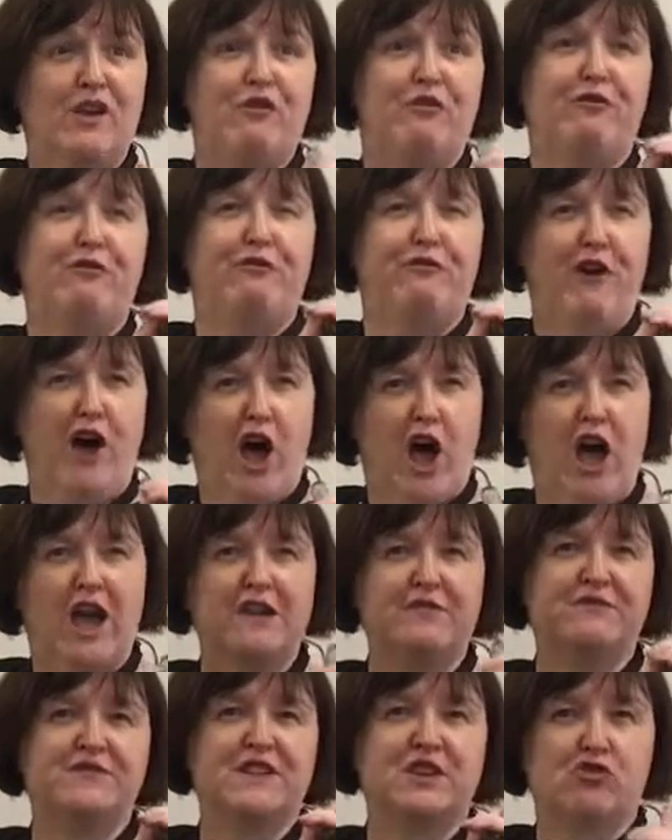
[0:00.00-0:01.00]

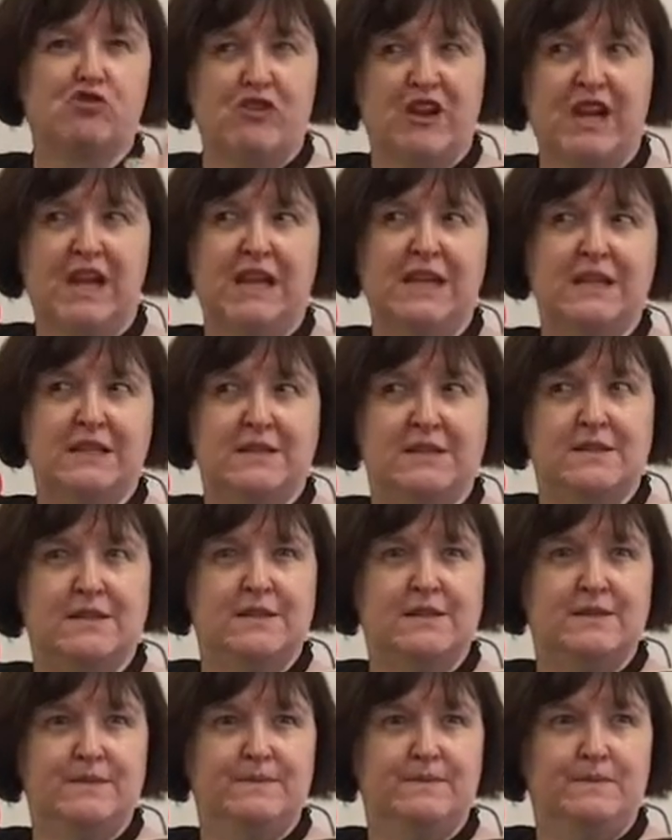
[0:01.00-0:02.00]
5
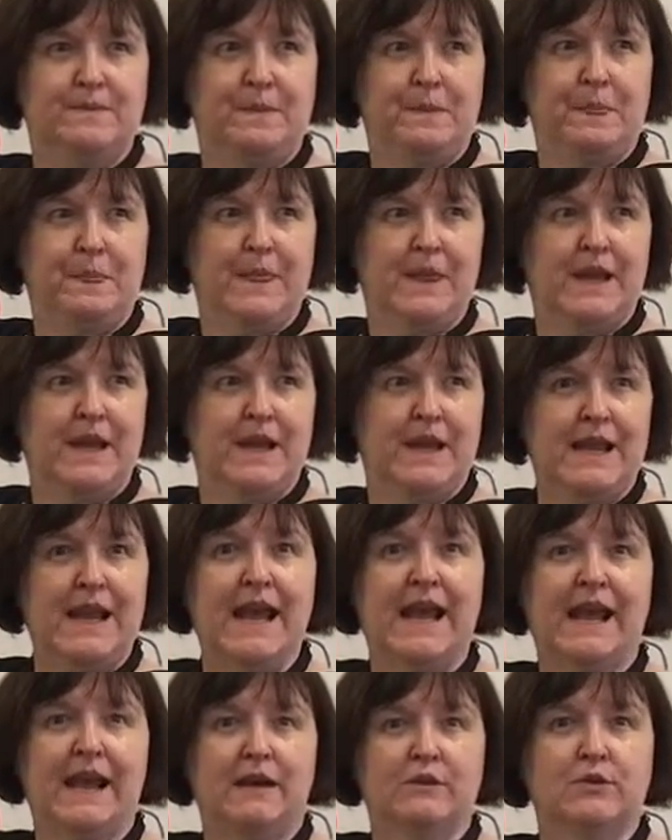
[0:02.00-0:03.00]
degrees.
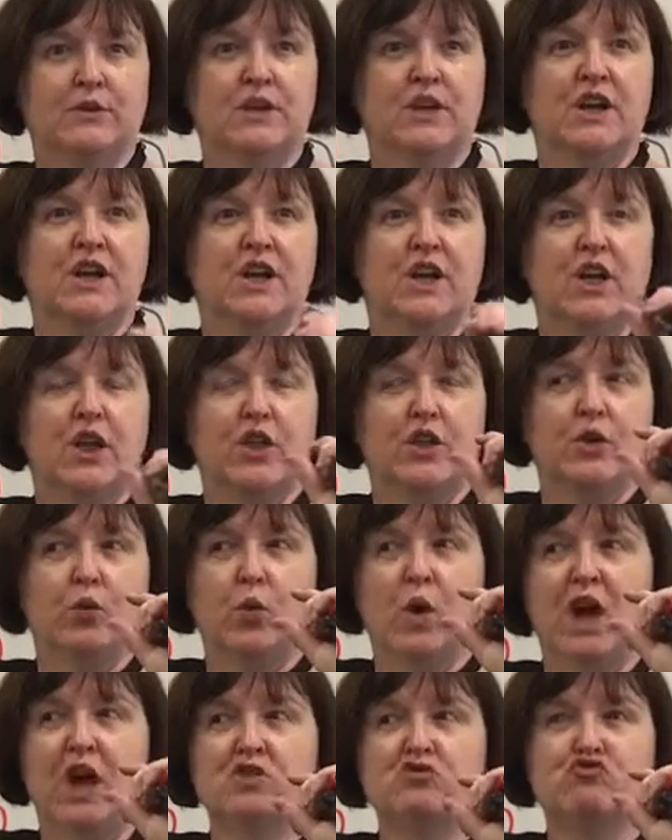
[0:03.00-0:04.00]
Now, the
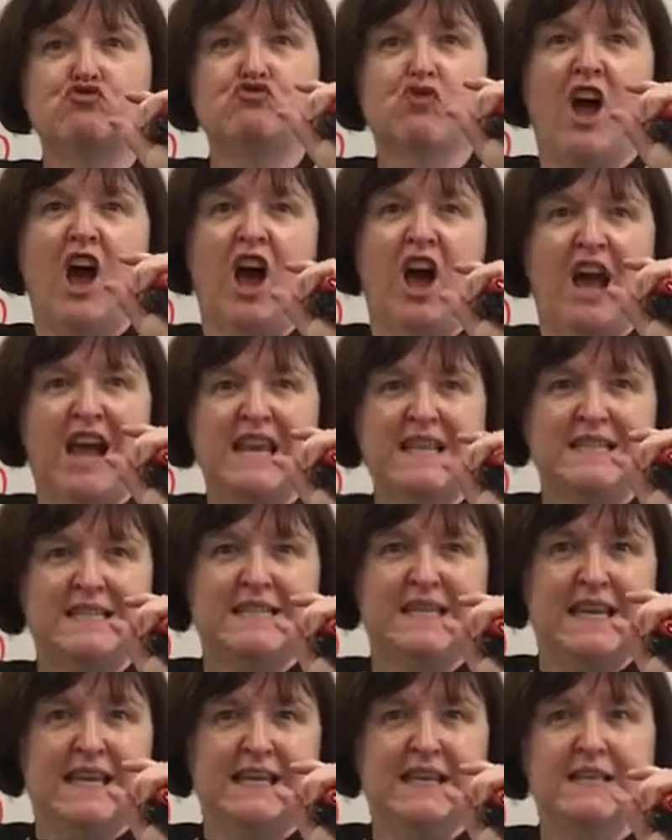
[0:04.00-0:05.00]
word
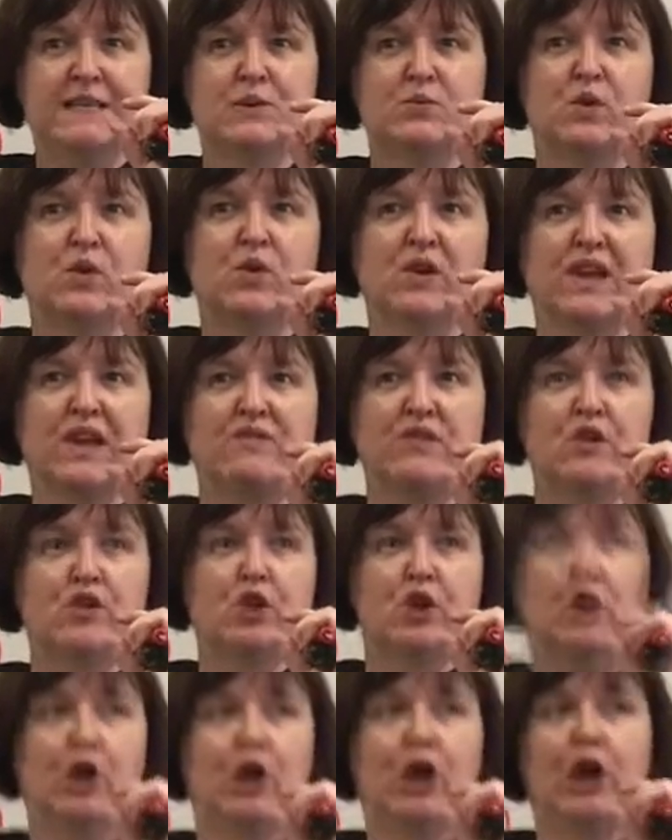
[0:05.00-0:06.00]
rises will give you
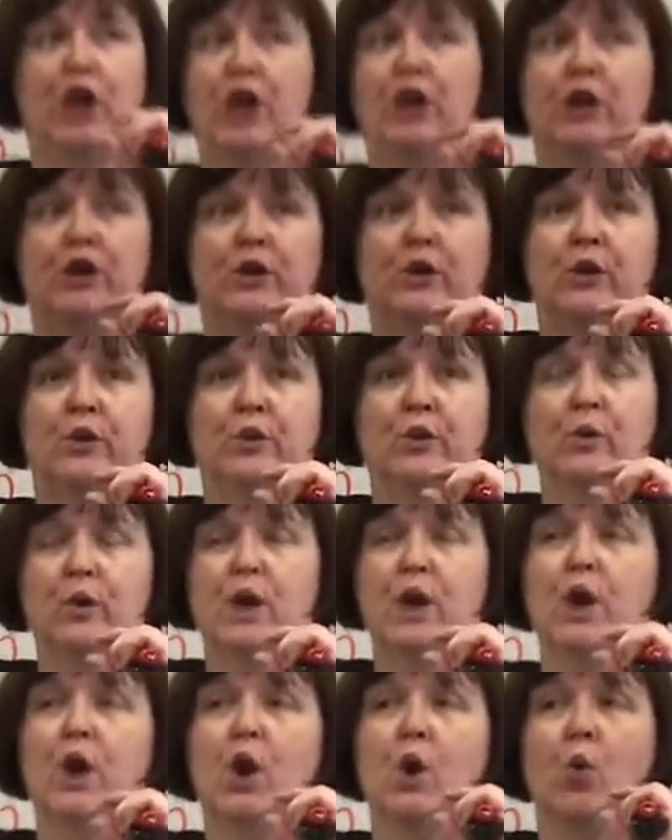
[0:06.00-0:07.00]
the
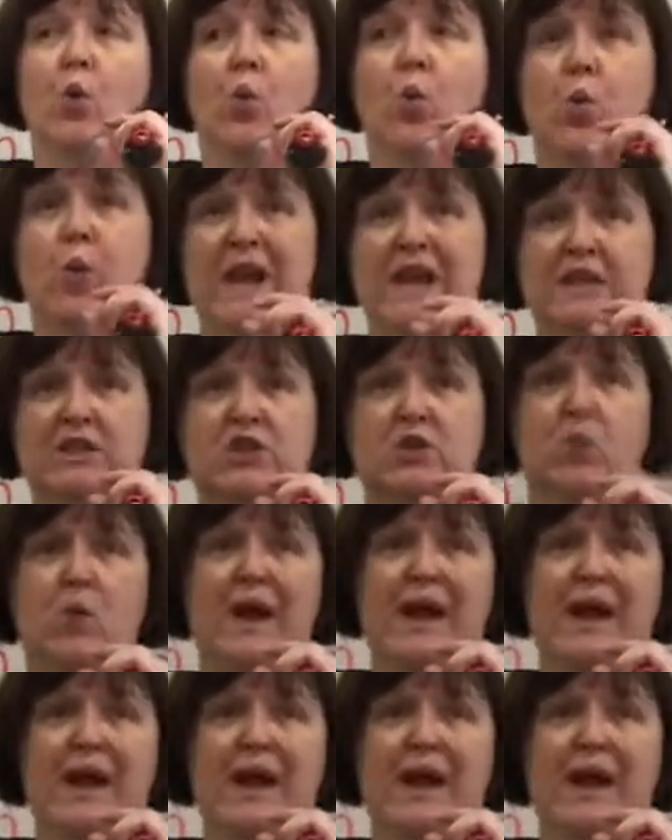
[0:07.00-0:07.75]
clue which